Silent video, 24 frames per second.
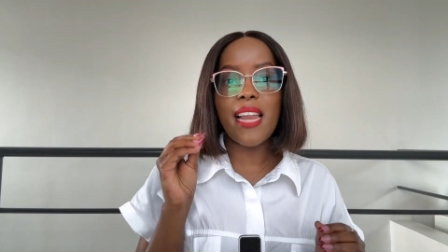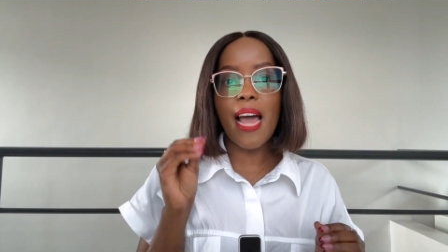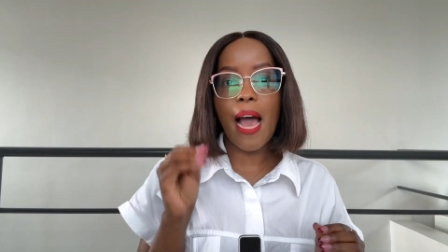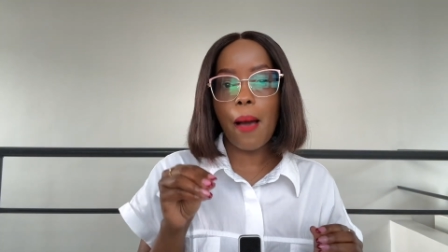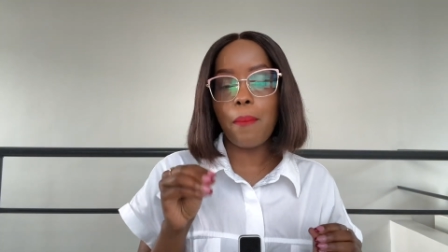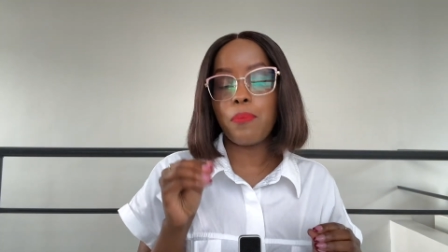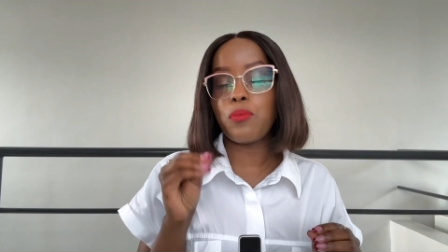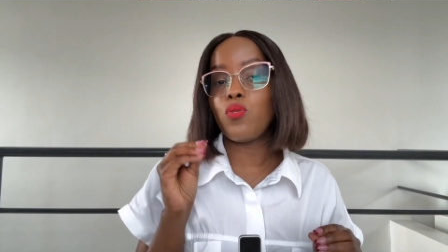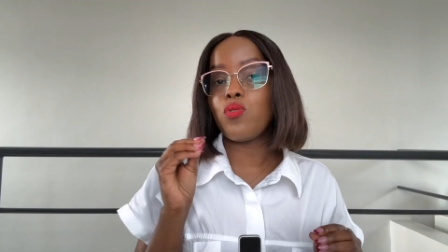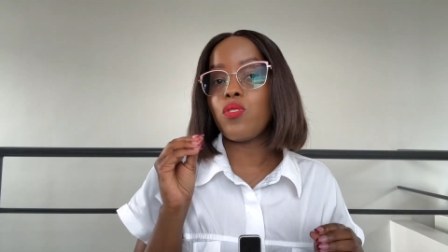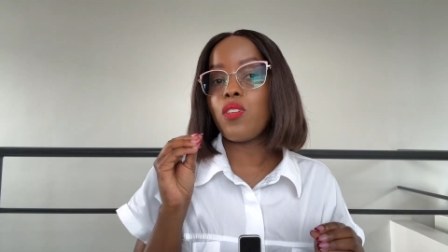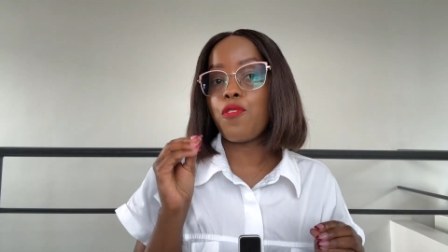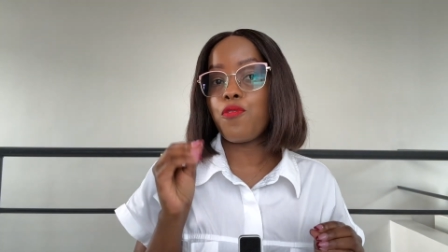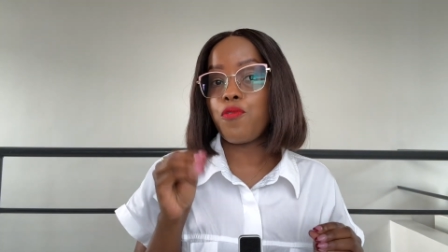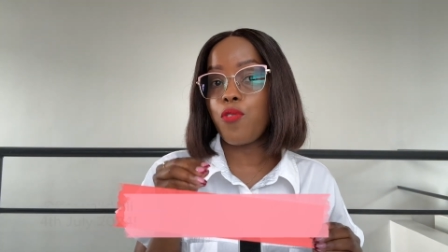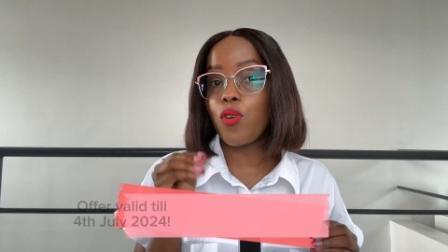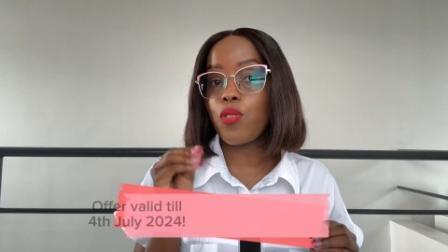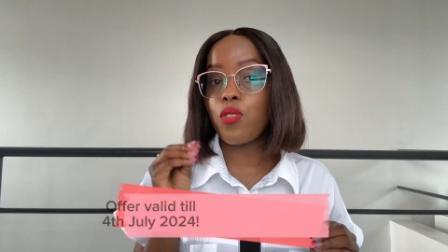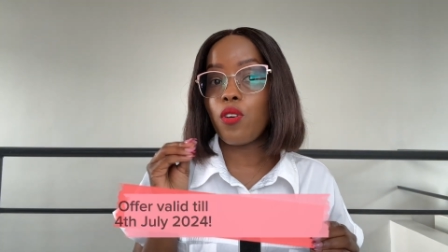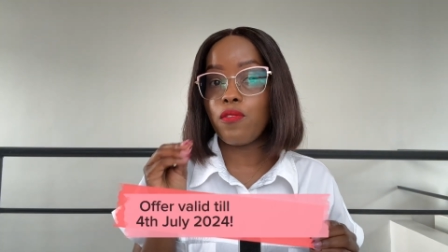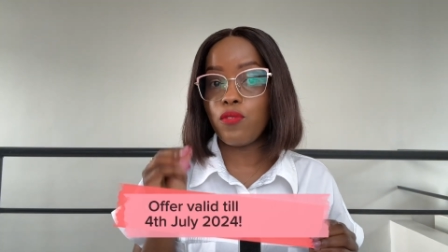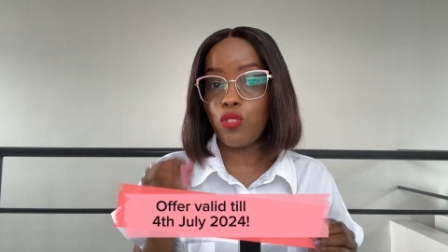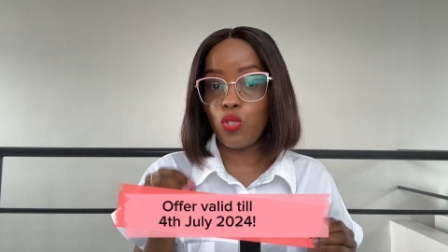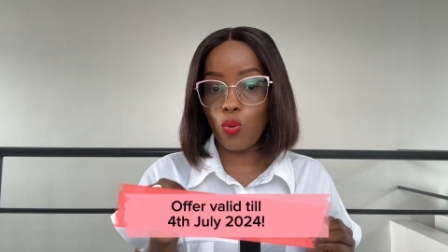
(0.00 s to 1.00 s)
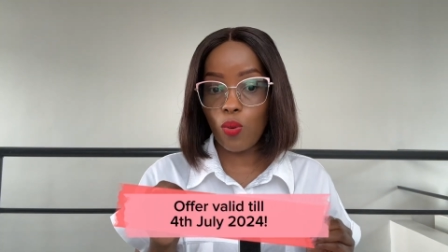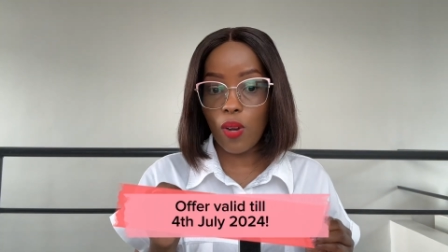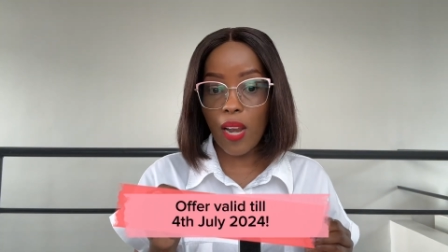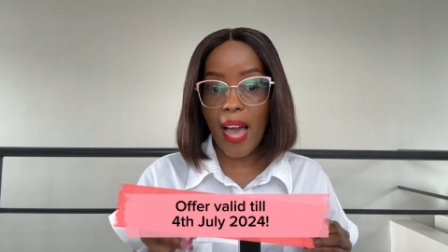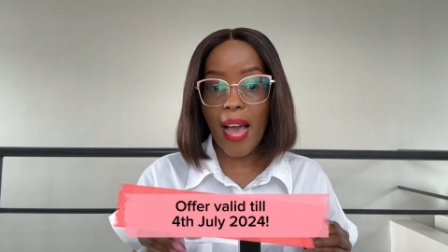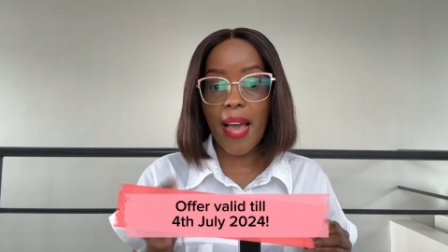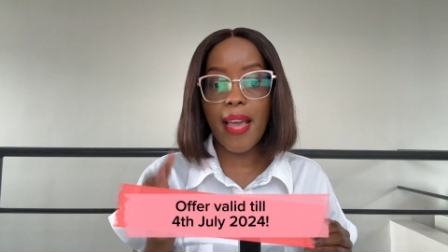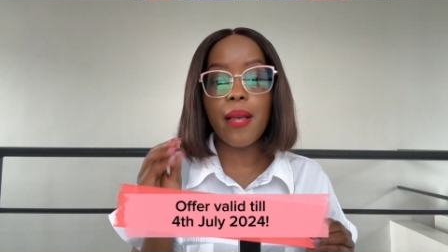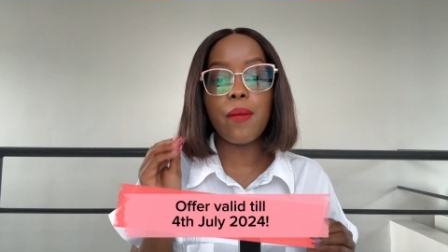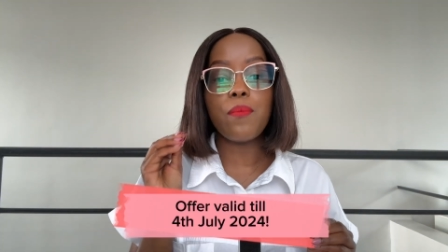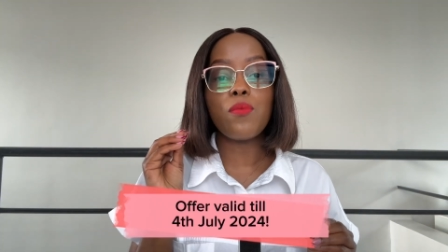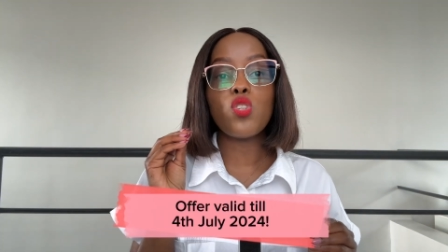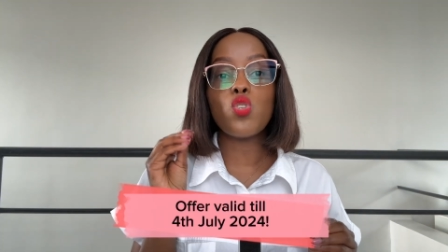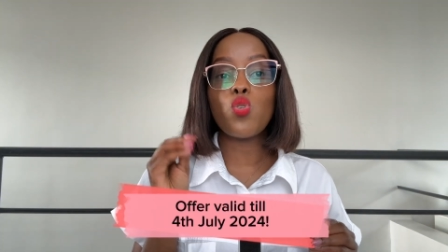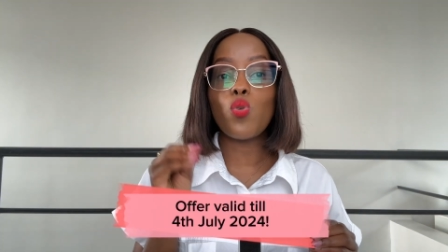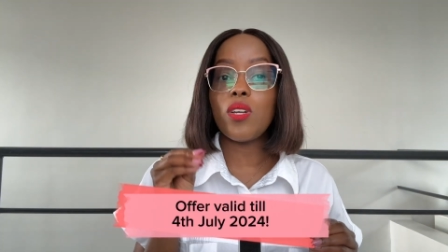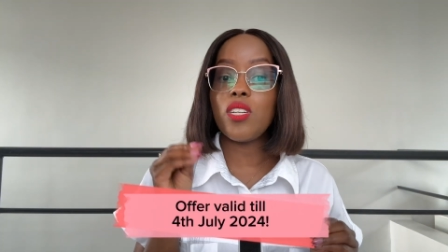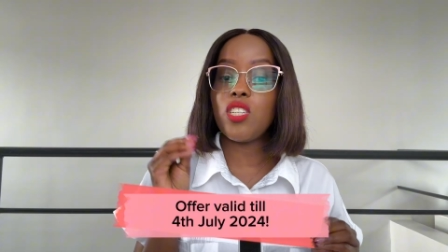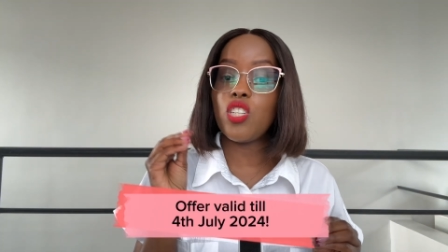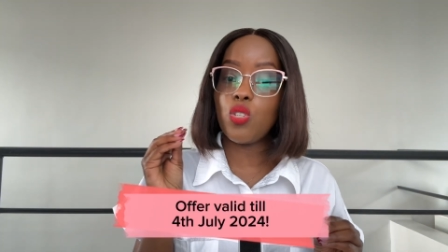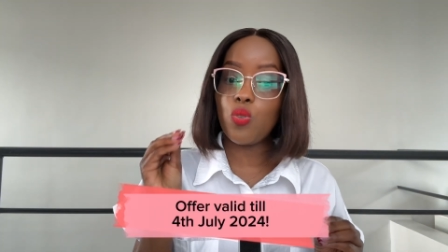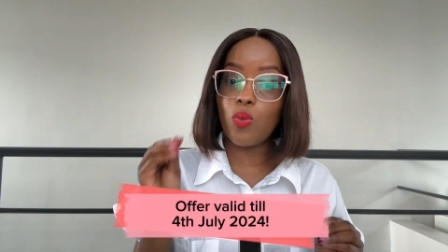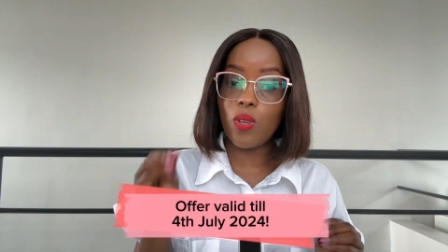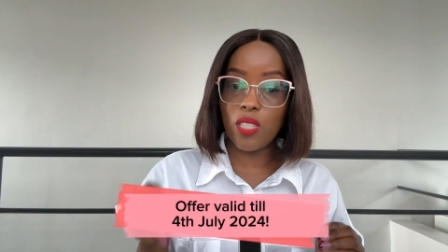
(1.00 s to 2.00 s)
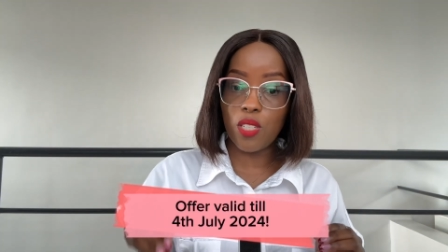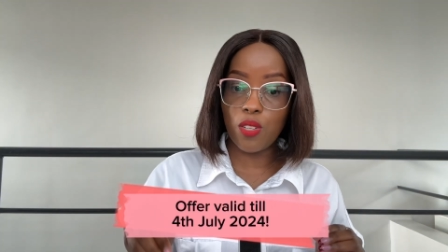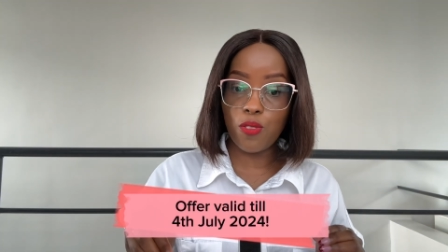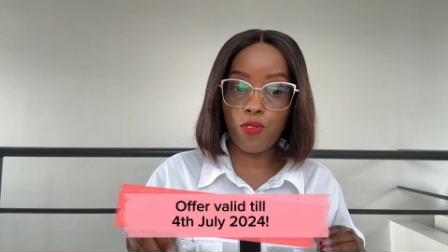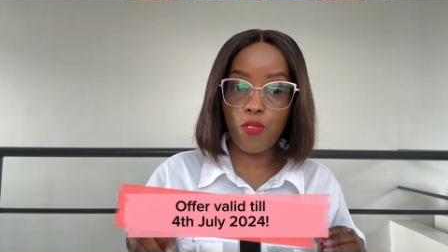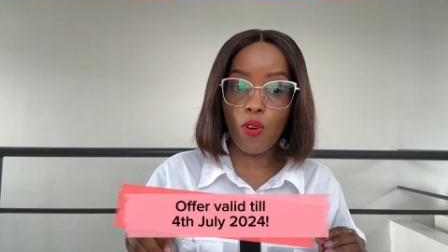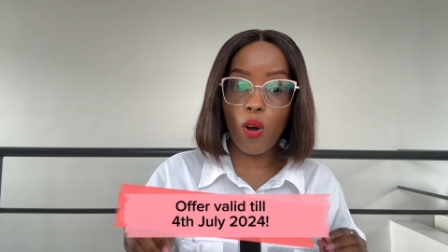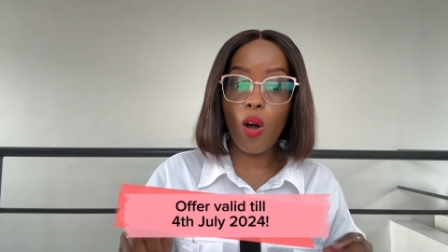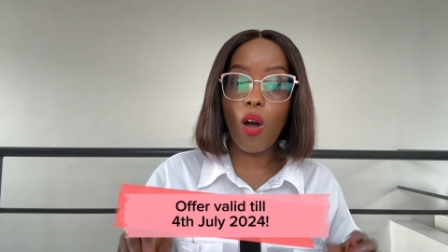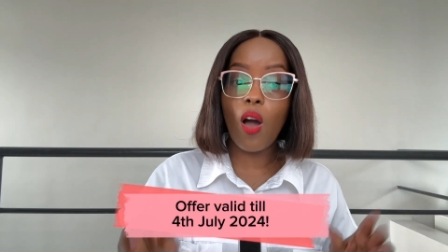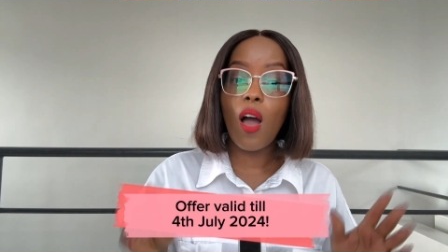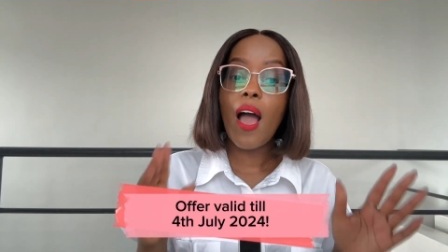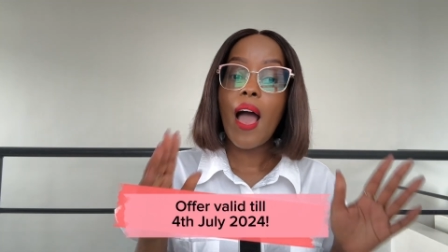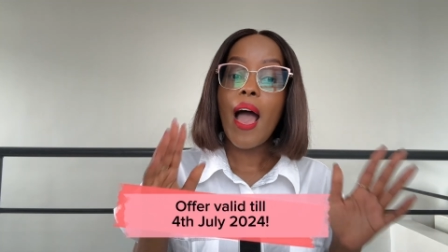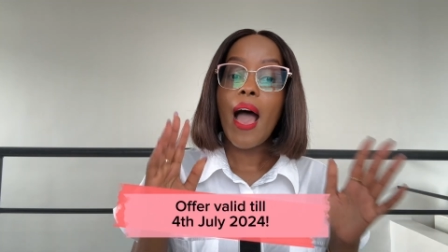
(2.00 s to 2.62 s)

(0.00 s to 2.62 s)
up to the 4th of July 2024,